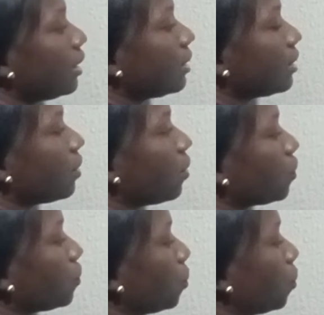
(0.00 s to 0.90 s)
is
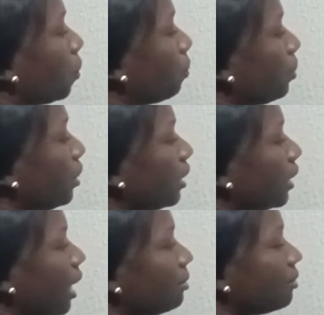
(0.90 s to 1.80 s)
equals to P
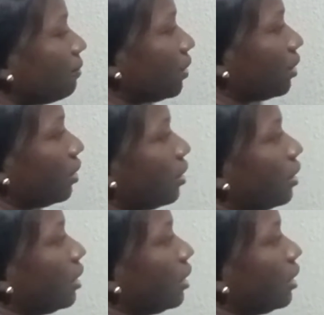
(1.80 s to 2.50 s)
times V.